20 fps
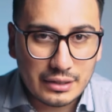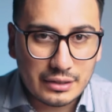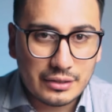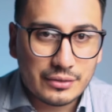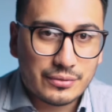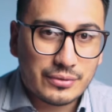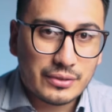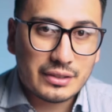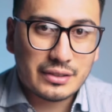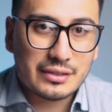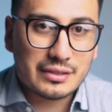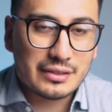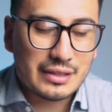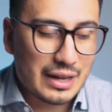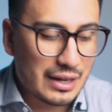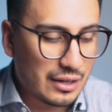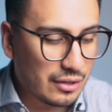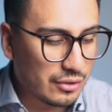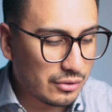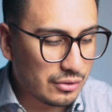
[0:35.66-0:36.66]
different
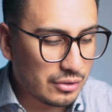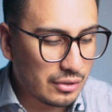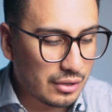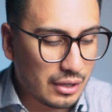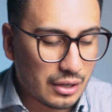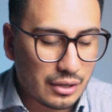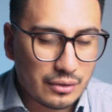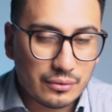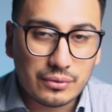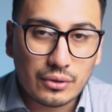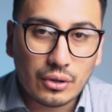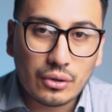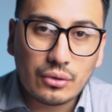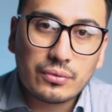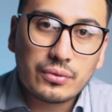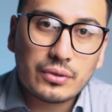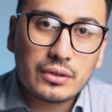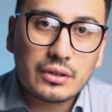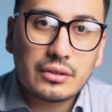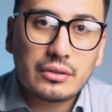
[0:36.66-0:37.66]
styles of
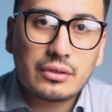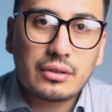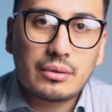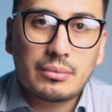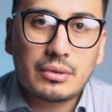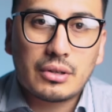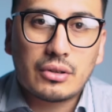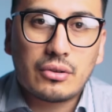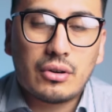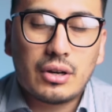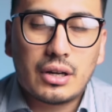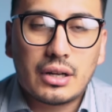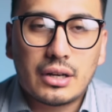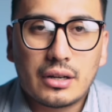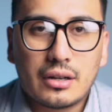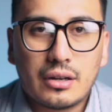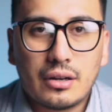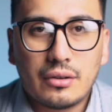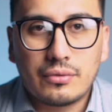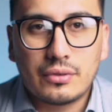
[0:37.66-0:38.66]
loafers. I'm going to go ahead
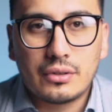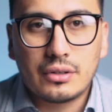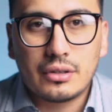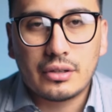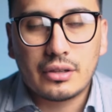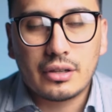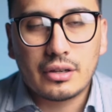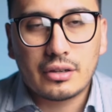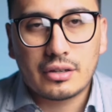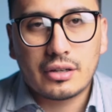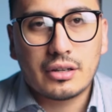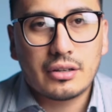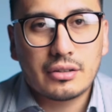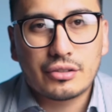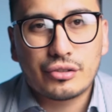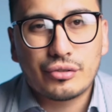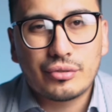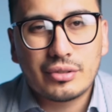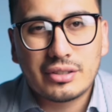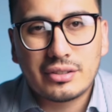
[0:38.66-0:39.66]
and cover their
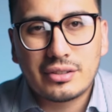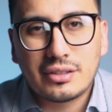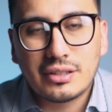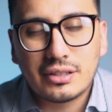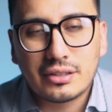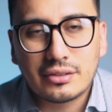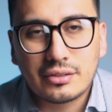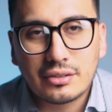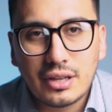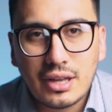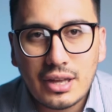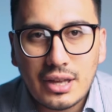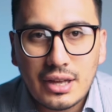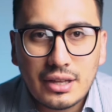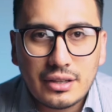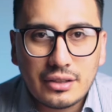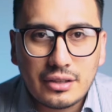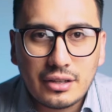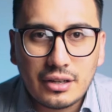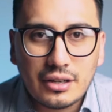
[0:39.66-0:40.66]
characteristics,
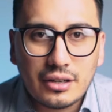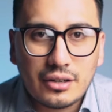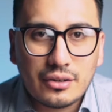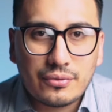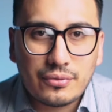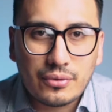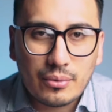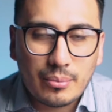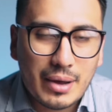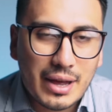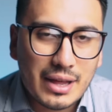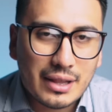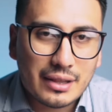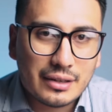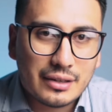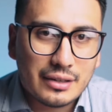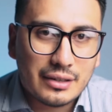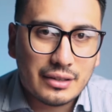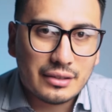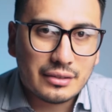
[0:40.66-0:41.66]
their
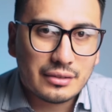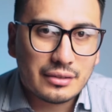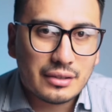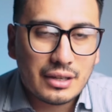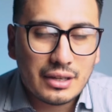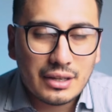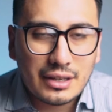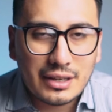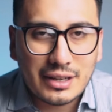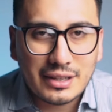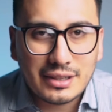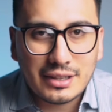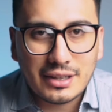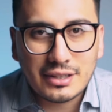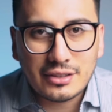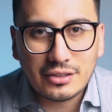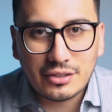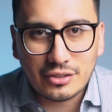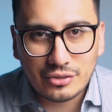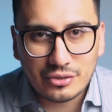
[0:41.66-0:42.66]
formalities, and
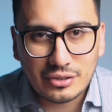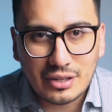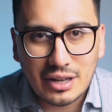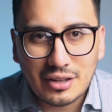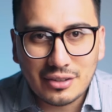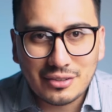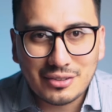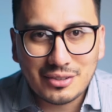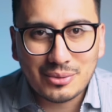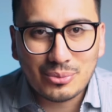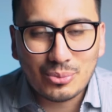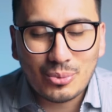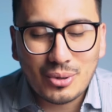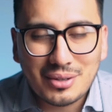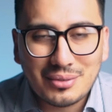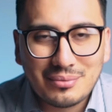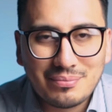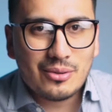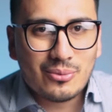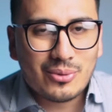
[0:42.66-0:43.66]
then their styles as
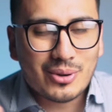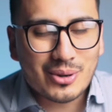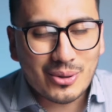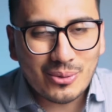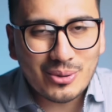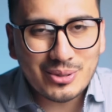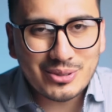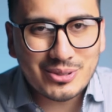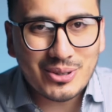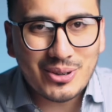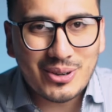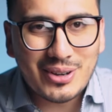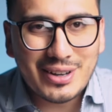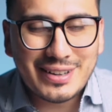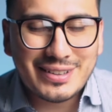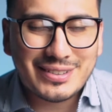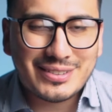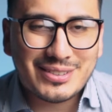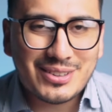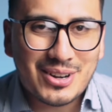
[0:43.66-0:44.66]
well. We're going to go
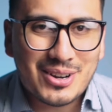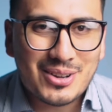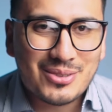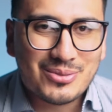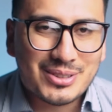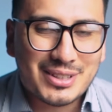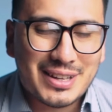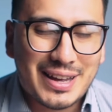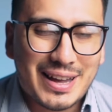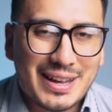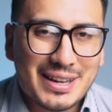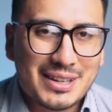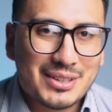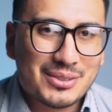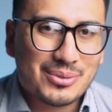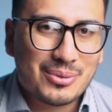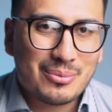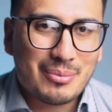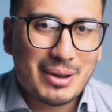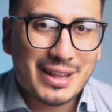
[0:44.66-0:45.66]
ahead and start off with the
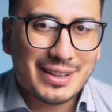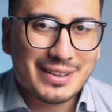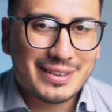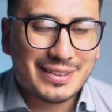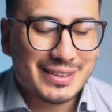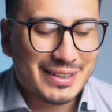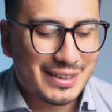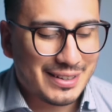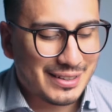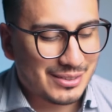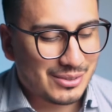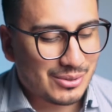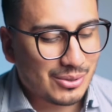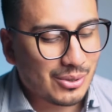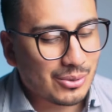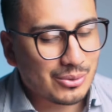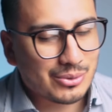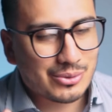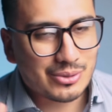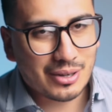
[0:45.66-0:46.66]
highest formality, guys.
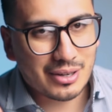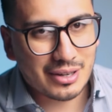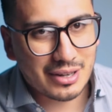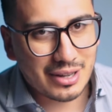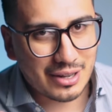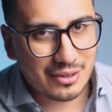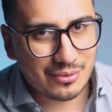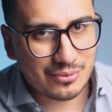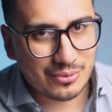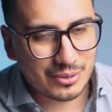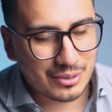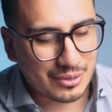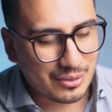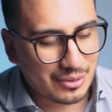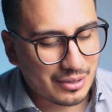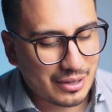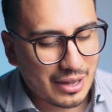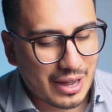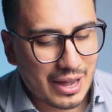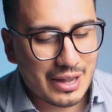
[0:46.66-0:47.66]
So starting off with
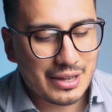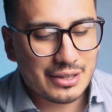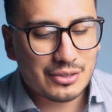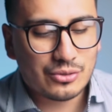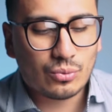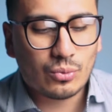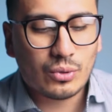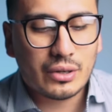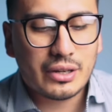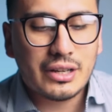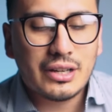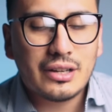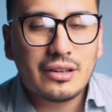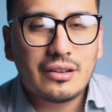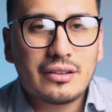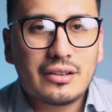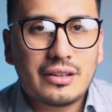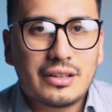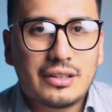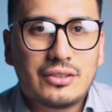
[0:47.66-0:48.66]
the highest one
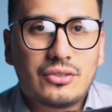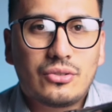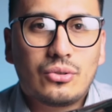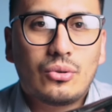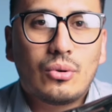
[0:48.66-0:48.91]
here is